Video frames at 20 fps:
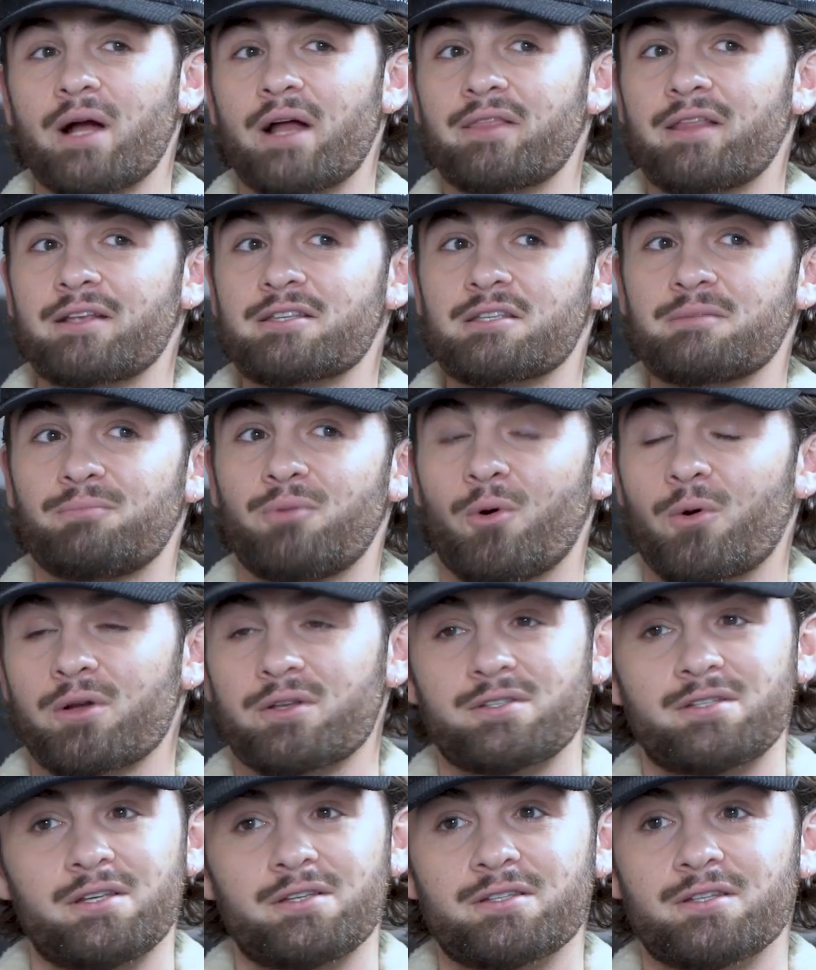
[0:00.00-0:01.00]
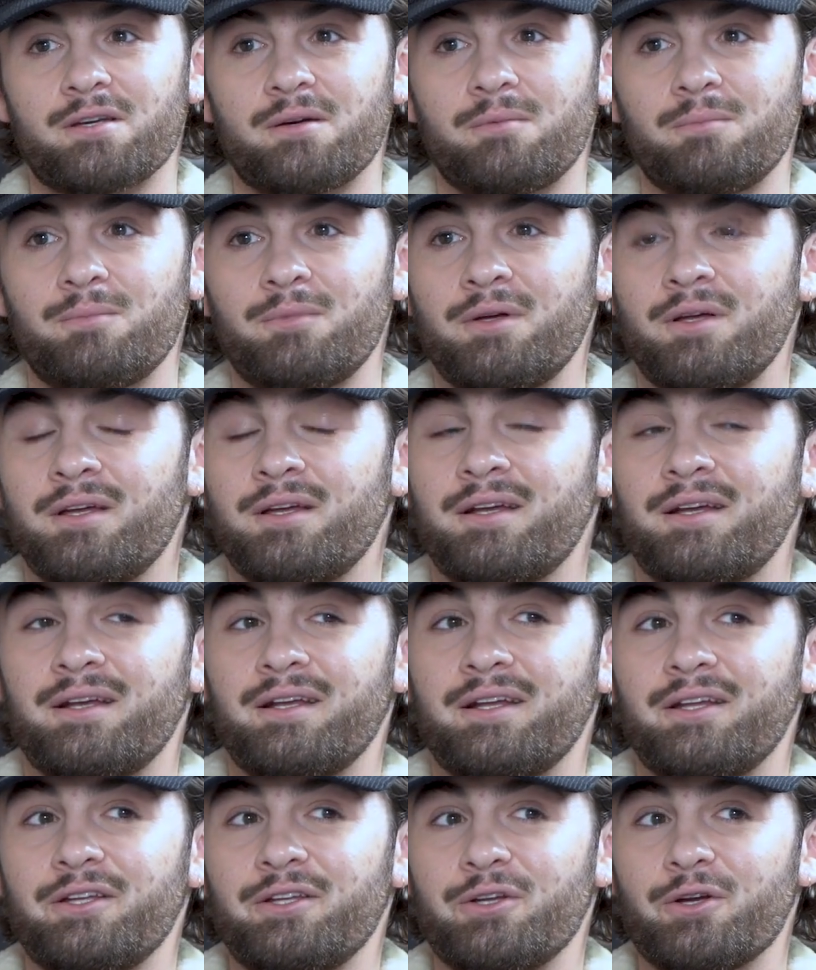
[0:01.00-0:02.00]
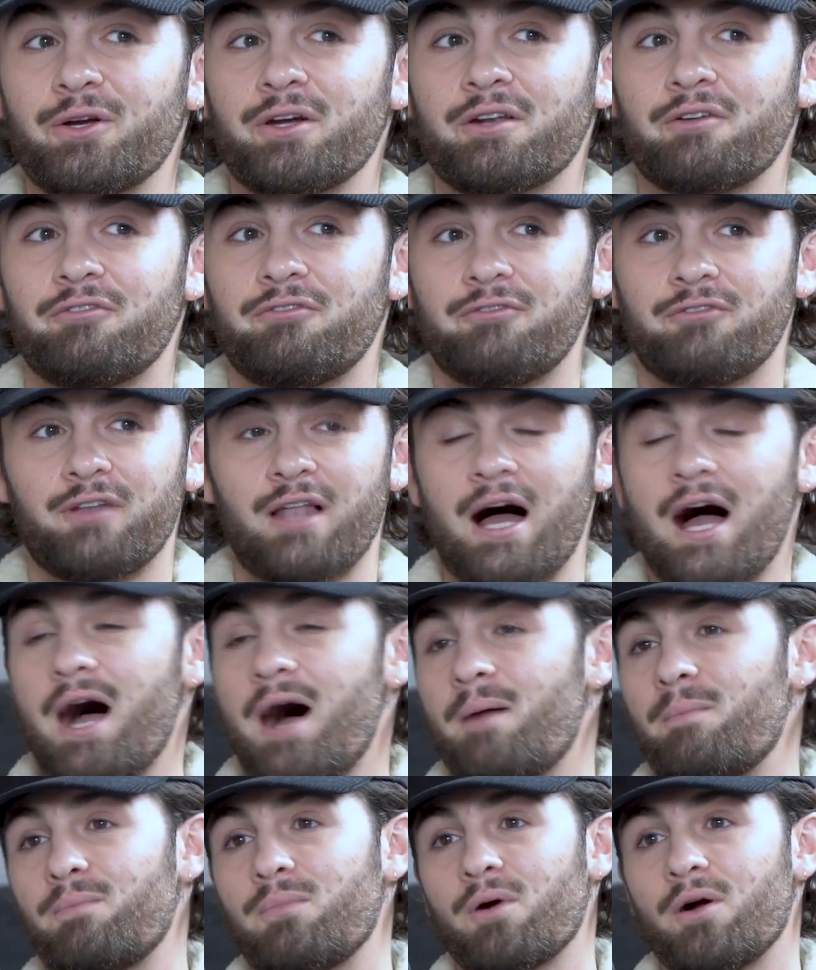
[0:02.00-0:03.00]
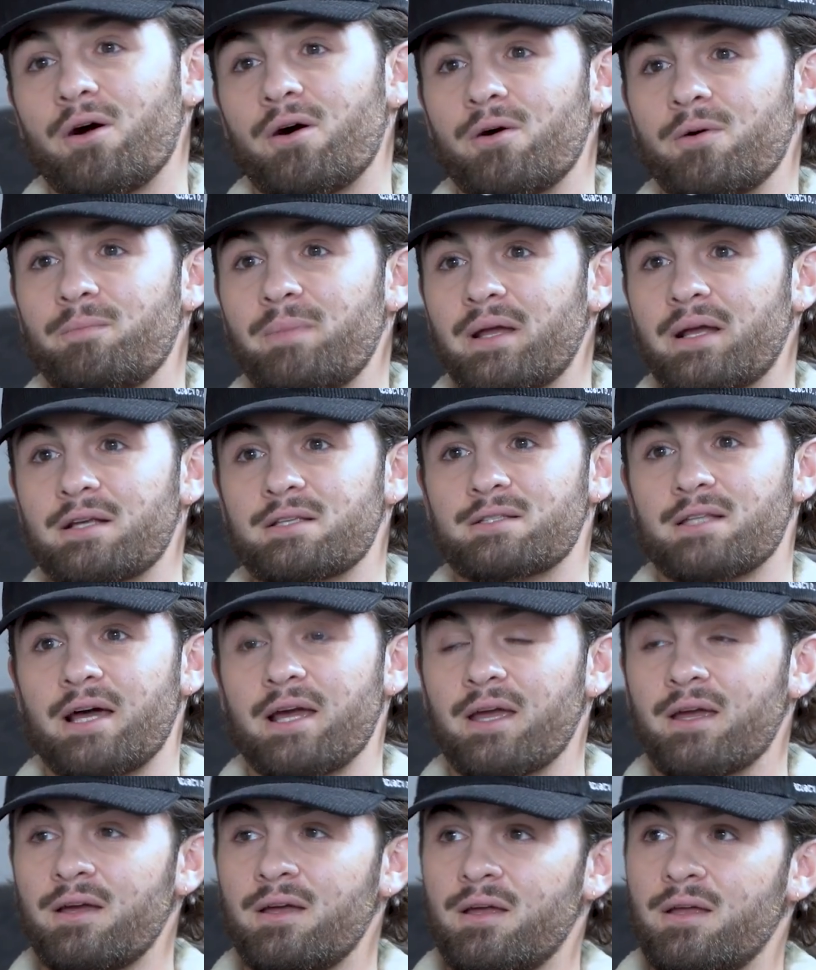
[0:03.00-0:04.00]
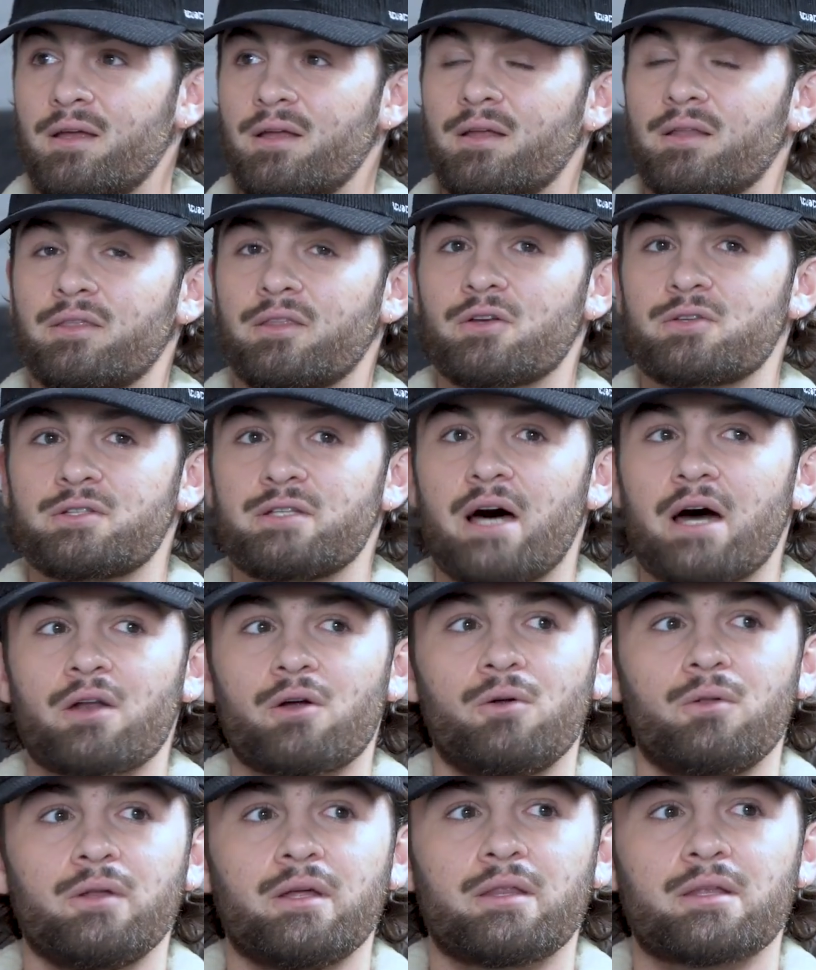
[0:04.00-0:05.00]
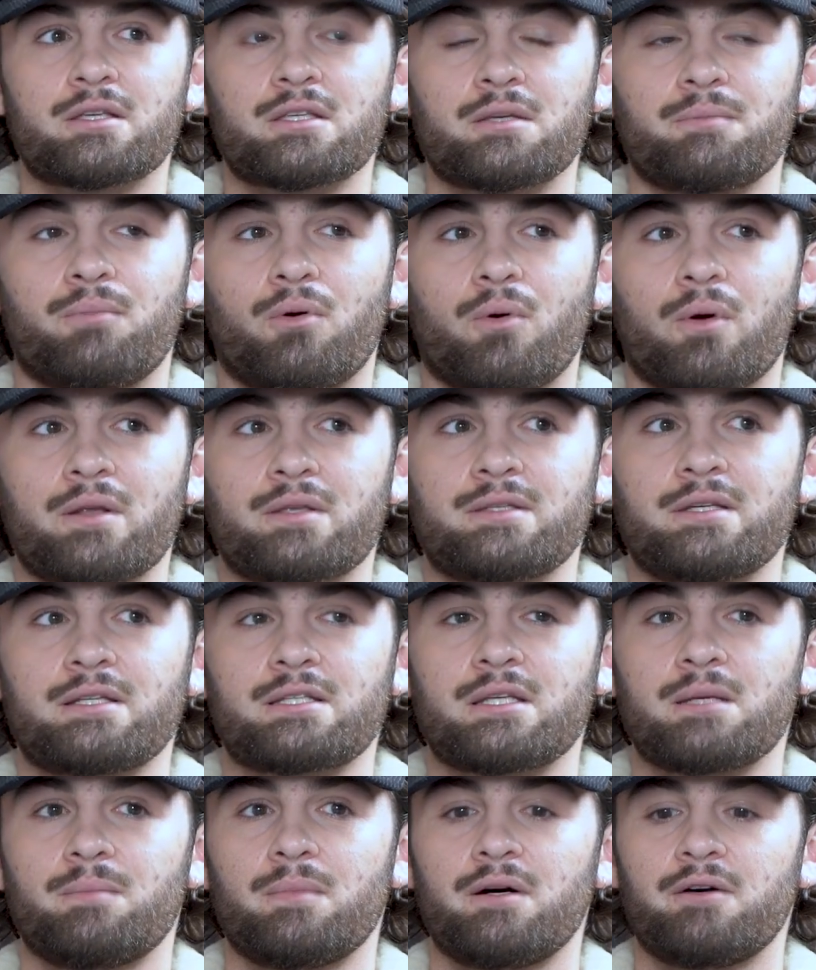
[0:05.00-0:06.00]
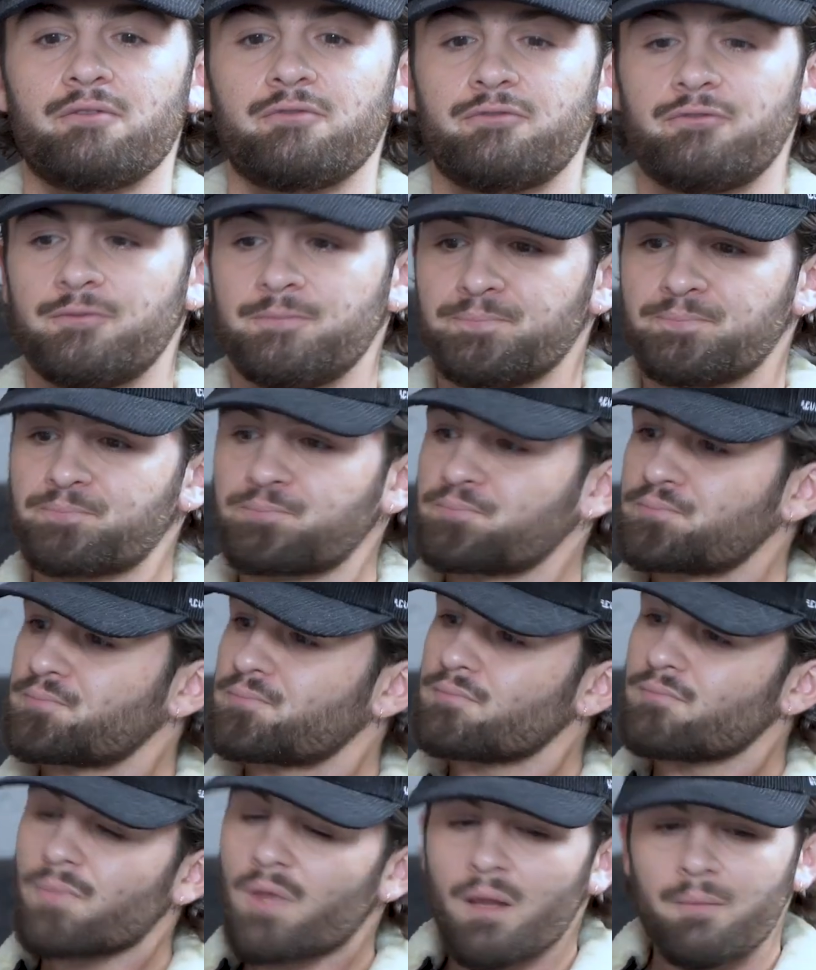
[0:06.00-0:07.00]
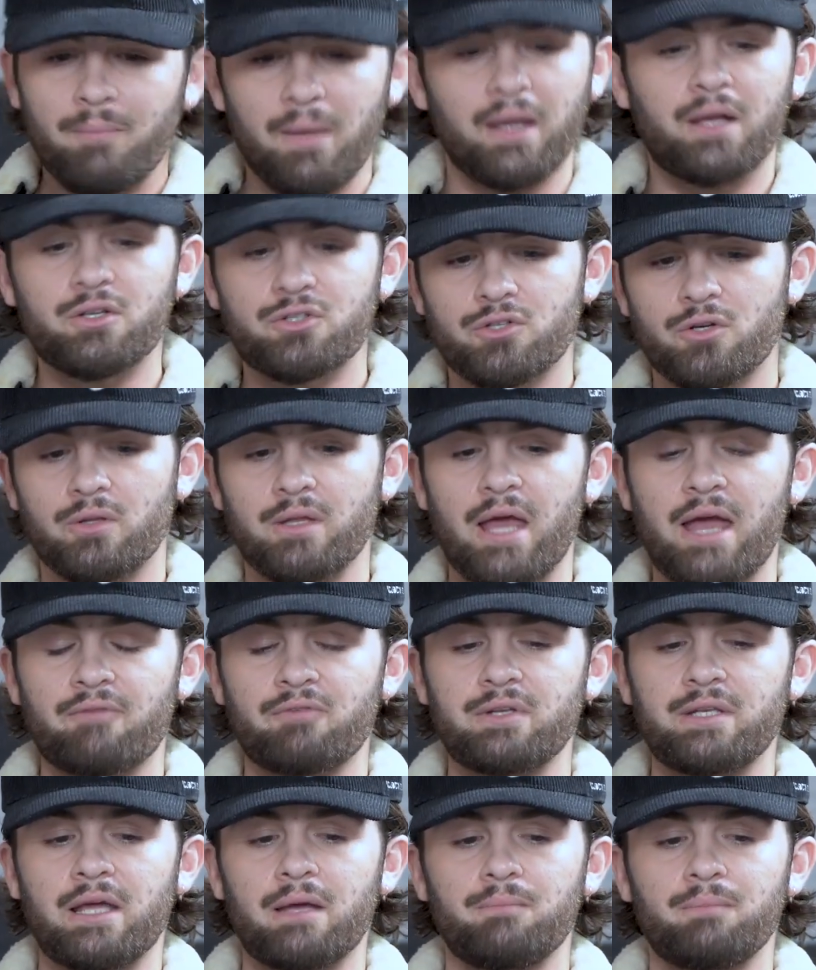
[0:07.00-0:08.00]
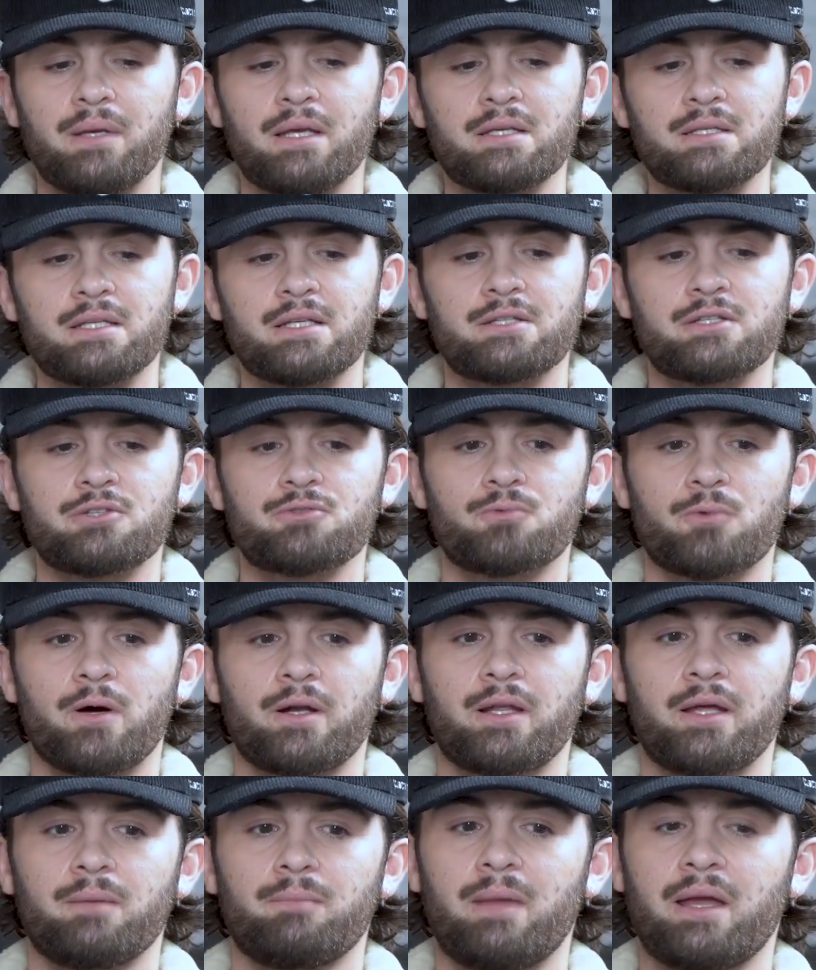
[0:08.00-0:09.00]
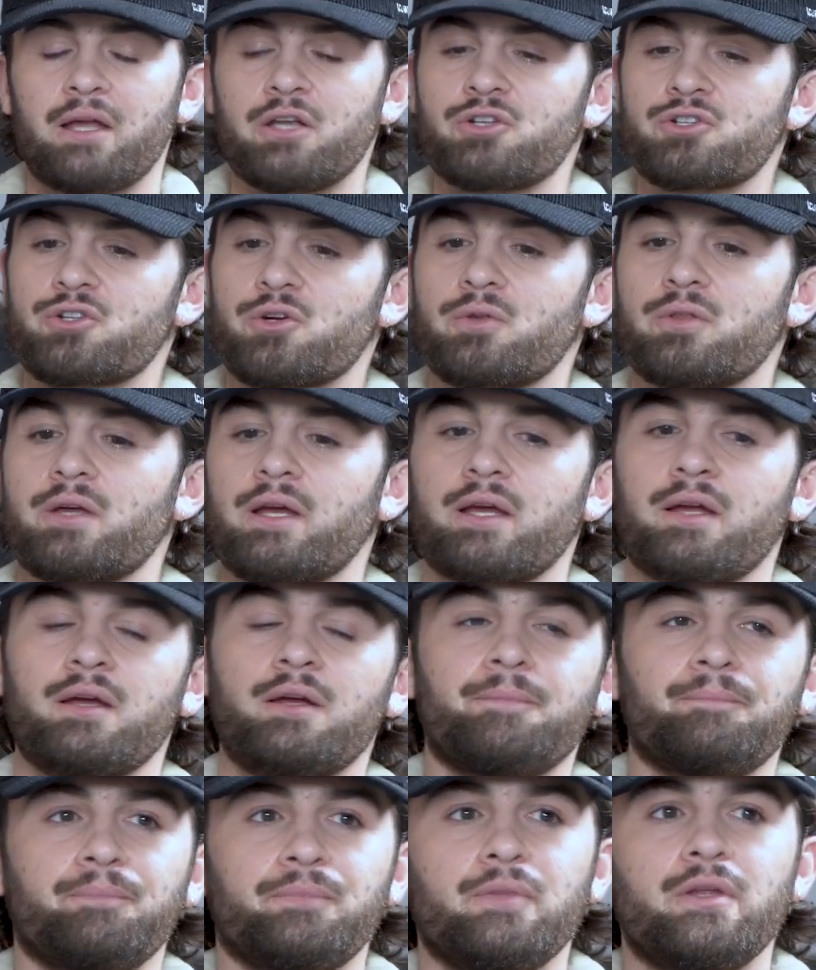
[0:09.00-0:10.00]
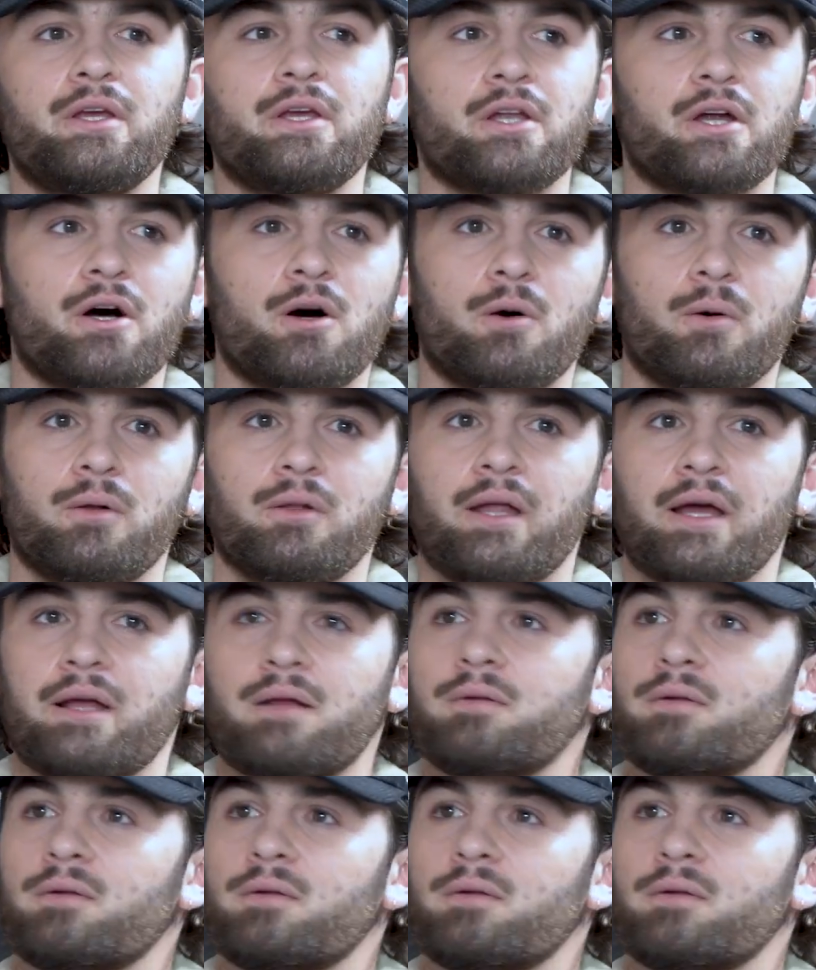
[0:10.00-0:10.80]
got that support system, you're gonna flop, bro. Because like there's not only the support system of making sure the everyday business is running, making sure like, you know, like